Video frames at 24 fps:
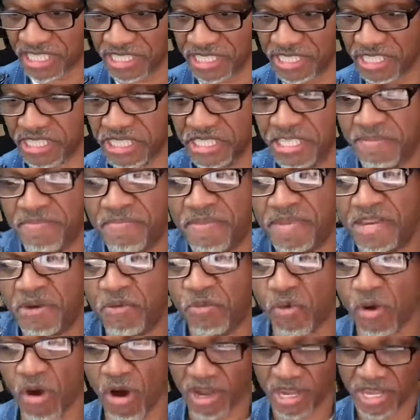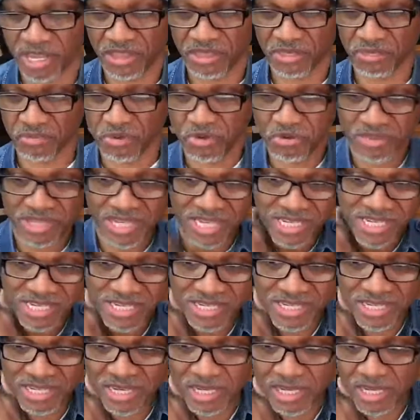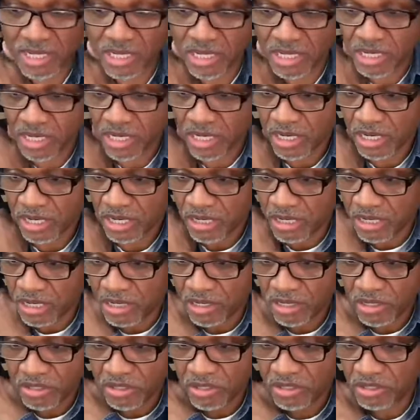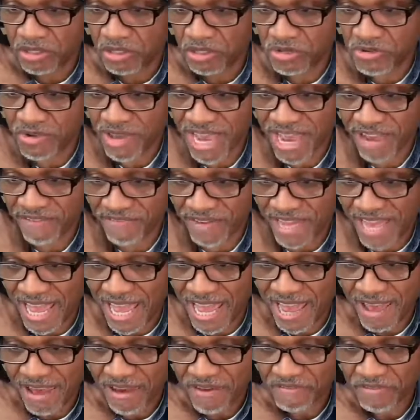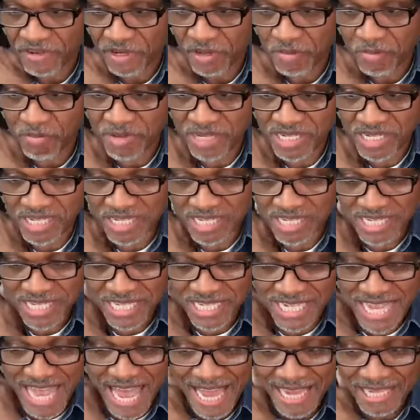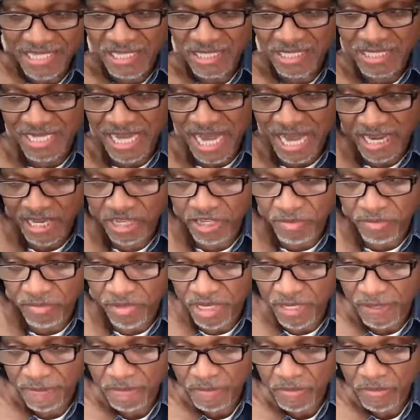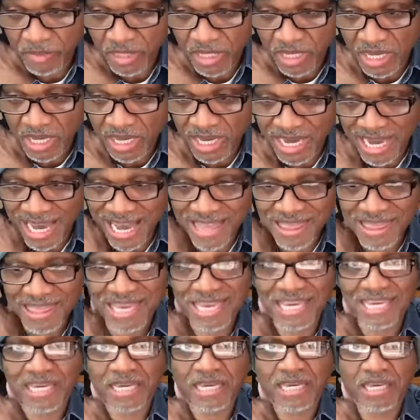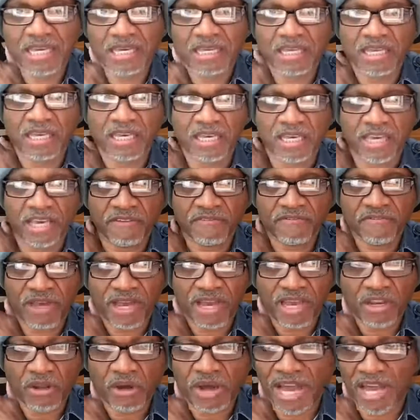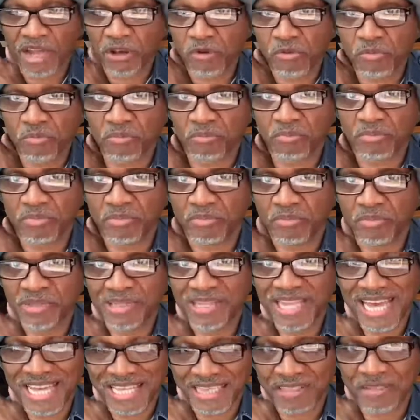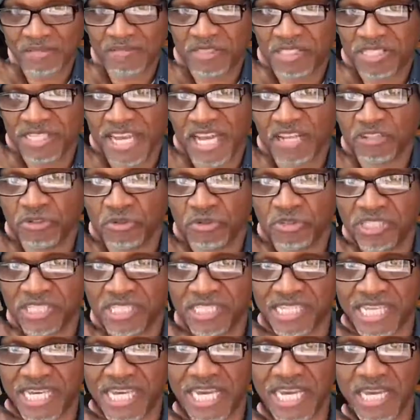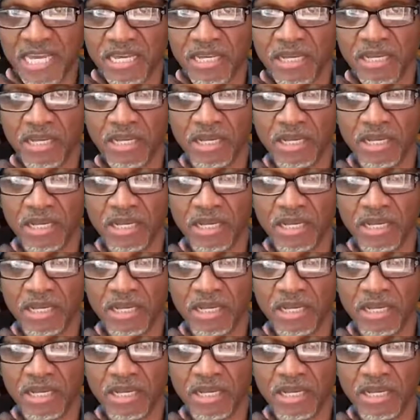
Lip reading: assisted me in walking through this. Do you have to have a business tax document? I think if I don't like the Schedule C.